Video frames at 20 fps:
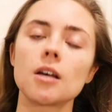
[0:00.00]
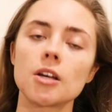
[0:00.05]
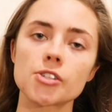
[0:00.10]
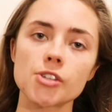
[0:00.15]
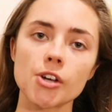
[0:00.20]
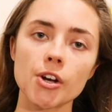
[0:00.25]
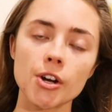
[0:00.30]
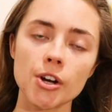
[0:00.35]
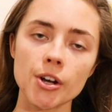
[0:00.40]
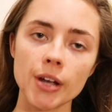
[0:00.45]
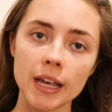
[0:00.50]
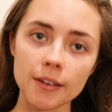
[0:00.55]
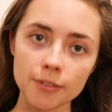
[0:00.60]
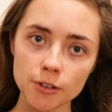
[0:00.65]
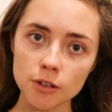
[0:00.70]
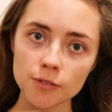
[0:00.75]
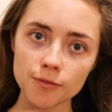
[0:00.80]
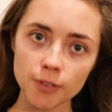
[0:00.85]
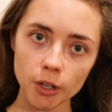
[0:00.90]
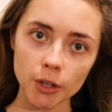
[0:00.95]
So if
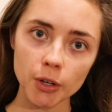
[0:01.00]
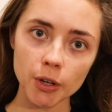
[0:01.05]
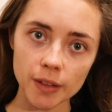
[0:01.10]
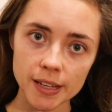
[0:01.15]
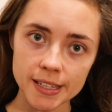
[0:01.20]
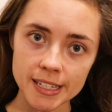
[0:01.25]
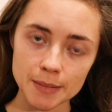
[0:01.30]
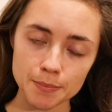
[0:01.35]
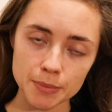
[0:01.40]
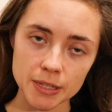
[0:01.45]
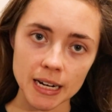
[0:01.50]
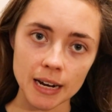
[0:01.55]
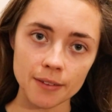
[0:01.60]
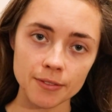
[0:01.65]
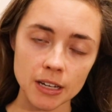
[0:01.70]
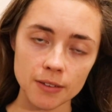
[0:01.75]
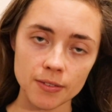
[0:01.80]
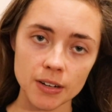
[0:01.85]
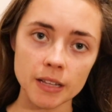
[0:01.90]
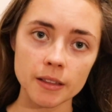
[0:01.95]
you followed all these tips that I've
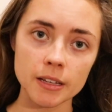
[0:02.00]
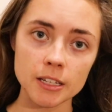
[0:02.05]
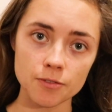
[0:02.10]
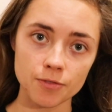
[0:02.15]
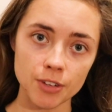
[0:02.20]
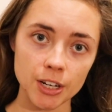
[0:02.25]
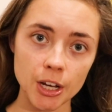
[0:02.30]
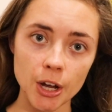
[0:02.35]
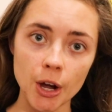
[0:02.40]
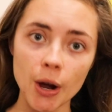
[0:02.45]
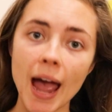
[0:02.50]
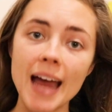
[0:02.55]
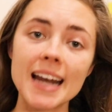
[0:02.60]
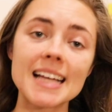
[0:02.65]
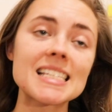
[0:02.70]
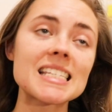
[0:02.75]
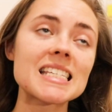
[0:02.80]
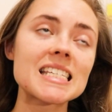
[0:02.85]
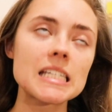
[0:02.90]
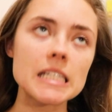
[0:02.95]
given in this video and
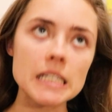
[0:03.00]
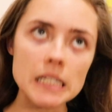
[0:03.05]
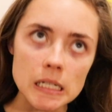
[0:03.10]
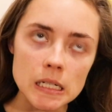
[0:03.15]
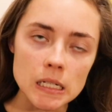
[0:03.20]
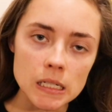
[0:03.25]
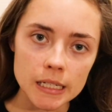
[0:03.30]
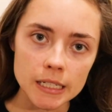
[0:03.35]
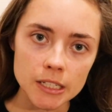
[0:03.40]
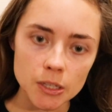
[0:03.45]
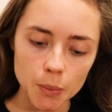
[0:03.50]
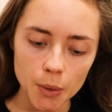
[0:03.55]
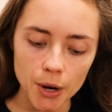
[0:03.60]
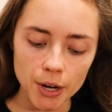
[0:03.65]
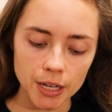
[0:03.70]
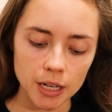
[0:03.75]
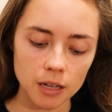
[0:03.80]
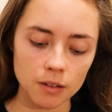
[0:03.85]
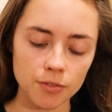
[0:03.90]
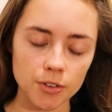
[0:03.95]
it still isn't
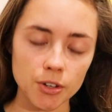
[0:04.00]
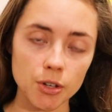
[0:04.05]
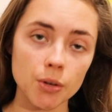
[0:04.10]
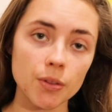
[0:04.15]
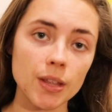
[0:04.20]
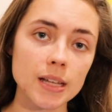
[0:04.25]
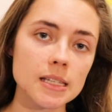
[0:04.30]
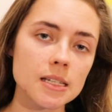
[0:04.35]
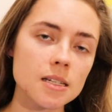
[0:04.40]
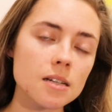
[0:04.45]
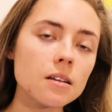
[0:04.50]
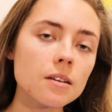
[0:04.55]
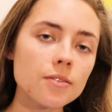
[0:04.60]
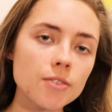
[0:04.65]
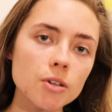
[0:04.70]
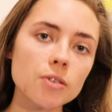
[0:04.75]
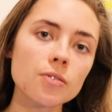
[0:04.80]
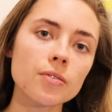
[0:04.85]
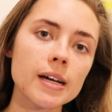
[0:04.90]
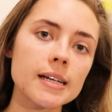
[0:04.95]
working for you, there's still a
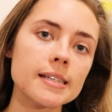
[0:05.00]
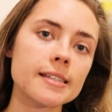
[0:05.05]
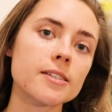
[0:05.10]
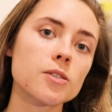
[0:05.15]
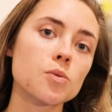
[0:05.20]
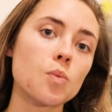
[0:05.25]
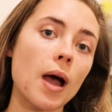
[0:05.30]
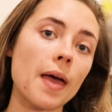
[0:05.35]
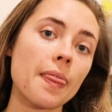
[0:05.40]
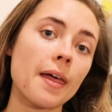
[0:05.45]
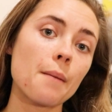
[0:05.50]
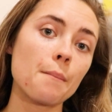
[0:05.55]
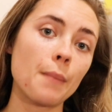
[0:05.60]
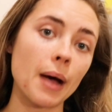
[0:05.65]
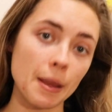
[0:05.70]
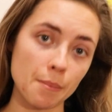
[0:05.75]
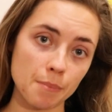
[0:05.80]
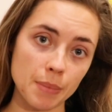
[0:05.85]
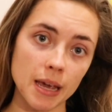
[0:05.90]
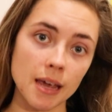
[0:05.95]
few reasons why that
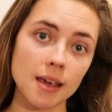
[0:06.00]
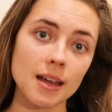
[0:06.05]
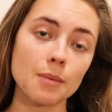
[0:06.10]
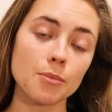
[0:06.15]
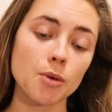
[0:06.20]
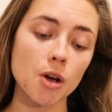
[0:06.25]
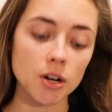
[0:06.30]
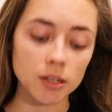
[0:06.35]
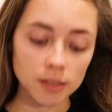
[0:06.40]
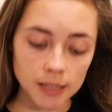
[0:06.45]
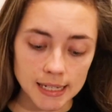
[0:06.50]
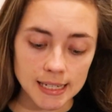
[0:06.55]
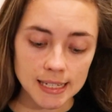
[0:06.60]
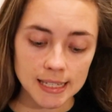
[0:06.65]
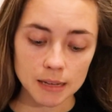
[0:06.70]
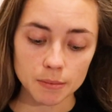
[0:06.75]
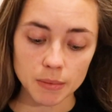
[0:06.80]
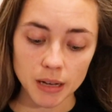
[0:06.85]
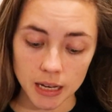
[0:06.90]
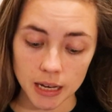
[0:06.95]
might be, and I'm going to list
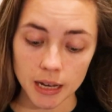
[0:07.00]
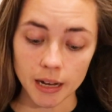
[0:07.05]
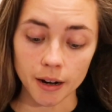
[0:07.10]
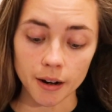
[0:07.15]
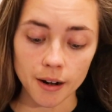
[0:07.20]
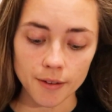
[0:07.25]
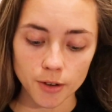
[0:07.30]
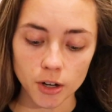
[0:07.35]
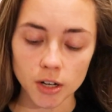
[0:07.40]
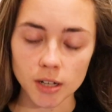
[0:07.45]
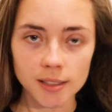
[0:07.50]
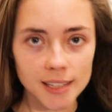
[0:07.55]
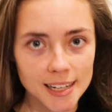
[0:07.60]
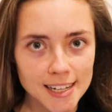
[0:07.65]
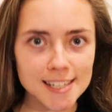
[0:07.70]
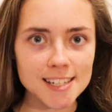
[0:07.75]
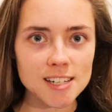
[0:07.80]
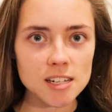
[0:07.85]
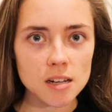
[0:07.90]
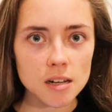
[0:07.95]
them here. I've got a
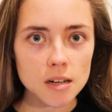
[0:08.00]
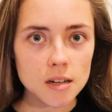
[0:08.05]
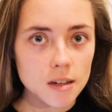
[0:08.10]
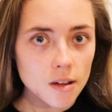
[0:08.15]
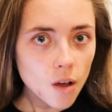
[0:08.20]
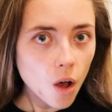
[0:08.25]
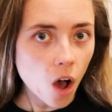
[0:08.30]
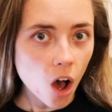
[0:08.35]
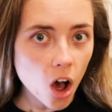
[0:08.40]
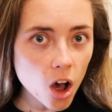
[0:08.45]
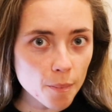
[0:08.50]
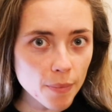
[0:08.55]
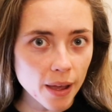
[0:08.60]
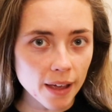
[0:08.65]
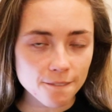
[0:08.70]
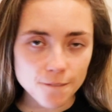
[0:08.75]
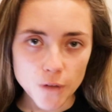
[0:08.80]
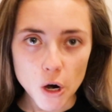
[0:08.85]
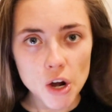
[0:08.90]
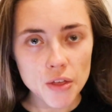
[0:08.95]
list on my
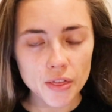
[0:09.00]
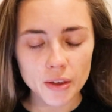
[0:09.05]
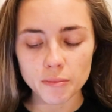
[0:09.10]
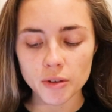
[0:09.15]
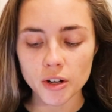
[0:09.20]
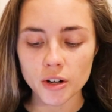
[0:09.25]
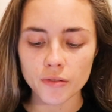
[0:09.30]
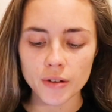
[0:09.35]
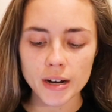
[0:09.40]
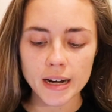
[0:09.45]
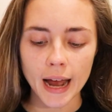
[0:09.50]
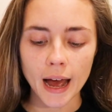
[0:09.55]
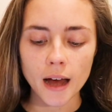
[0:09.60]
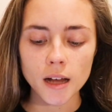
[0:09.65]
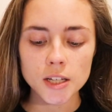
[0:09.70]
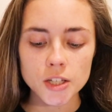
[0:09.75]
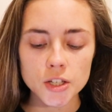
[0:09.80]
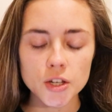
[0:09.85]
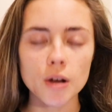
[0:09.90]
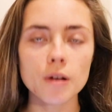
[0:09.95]
phone that I'm going to read
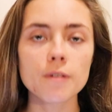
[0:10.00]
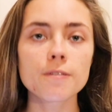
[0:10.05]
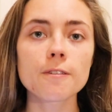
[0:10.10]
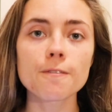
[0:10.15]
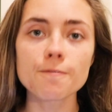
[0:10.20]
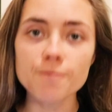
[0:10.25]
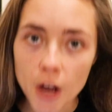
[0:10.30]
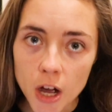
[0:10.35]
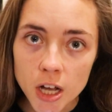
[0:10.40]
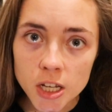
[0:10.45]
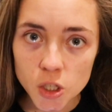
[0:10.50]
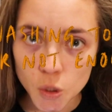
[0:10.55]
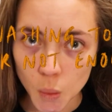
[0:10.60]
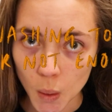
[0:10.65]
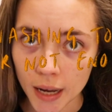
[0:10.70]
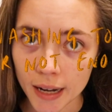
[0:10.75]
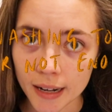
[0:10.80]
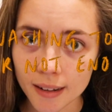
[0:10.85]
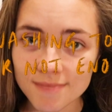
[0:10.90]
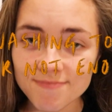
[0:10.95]
out. So the first
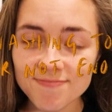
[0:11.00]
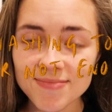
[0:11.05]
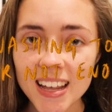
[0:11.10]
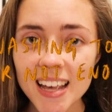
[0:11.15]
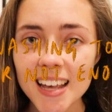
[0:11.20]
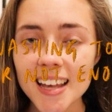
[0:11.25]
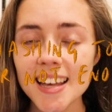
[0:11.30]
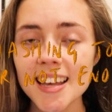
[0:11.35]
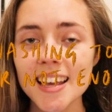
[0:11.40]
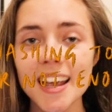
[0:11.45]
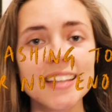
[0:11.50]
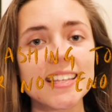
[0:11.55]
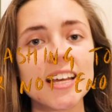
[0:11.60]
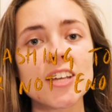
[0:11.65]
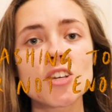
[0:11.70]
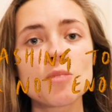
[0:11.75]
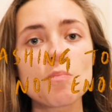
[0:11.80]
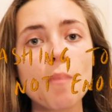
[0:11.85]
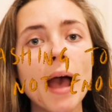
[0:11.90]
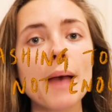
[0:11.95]
one is
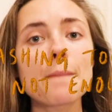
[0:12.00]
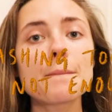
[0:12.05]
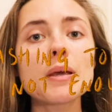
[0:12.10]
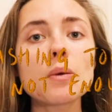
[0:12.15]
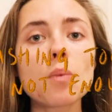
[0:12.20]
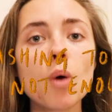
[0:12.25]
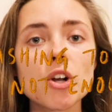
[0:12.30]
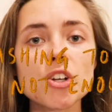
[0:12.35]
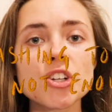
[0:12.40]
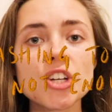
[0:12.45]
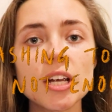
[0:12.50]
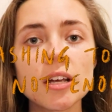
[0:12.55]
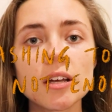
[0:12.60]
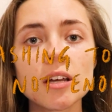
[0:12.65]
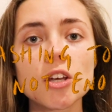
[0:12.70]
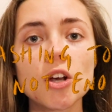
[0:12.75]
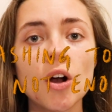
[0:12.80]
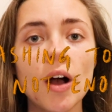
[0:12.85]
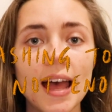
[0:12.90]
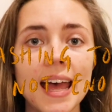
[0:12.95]
that you might be washing
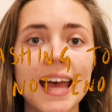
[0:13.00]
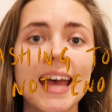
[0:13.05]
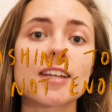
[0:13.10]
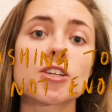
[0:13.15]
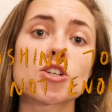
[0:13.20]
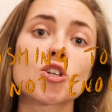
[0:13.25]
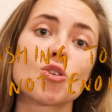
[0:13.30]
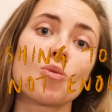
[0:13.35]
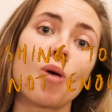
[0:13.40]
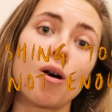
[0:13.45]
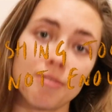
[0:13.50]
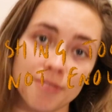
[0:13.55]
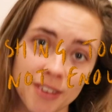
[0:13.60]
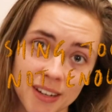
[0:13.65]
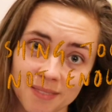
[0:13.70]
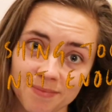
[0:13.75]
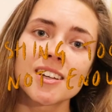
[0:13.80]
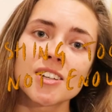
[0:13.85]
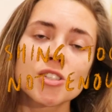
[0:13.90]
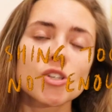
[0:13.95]
your hair too
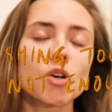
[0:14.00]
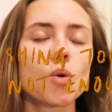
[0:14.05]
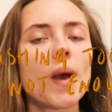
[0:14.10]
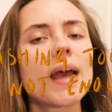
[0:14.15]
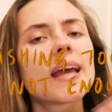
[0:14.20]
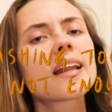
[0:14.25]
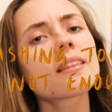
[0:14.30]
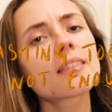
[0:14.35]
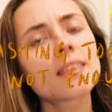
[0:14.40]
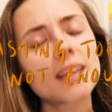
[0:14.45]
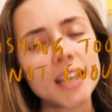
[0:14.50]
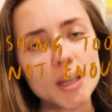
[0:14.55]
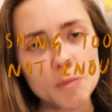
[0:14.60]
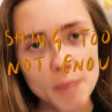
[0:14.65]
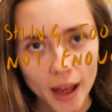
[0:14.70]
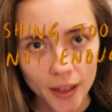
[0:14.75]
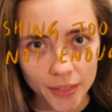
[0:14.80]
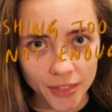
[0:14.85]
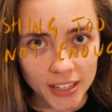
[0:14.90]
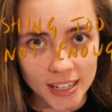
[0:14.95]
often. So a way to think
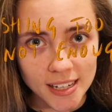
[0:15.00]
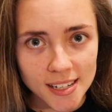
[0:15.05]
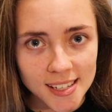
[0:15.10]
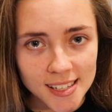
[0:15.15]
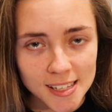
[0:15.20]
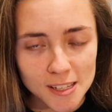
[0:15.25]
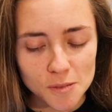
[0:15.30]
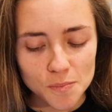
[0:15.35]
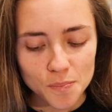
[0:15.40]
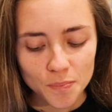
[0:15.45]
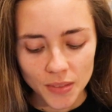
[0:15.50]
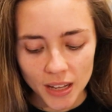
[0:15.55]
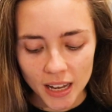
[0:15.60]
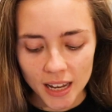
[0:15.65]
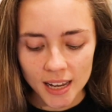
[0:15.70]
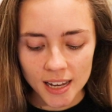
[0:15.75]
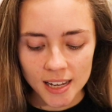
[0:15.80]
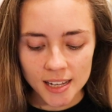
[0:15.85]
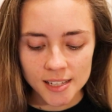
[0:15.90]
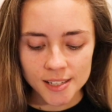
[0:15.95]
about this
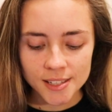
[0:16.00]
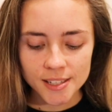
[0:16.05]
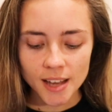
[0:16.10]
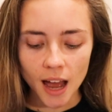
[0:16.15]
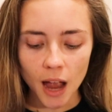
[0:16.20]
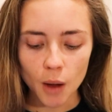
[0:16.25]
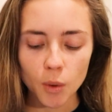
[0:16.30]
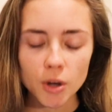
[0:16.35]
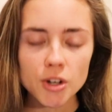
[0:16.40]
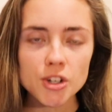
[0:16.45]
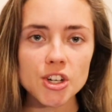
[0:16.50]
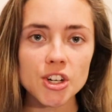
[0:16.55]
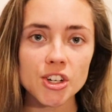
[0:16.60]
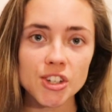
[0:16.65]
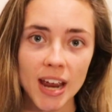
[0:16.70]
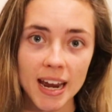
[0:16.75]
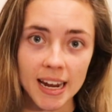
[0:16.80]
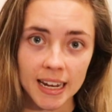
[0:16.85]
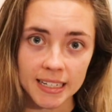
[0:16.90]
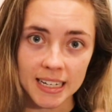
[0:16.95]
is I want you to
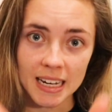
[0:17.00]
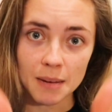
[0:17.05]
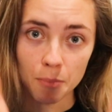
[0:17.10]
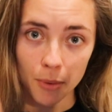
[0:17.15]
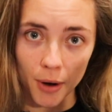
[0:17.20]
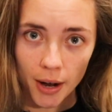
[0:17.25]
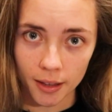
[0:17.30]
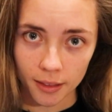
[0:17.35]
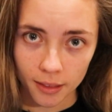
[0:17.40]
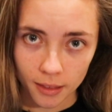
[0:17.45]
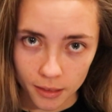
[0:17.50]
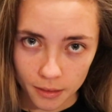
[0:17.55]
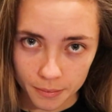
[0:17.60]
take a deep breath.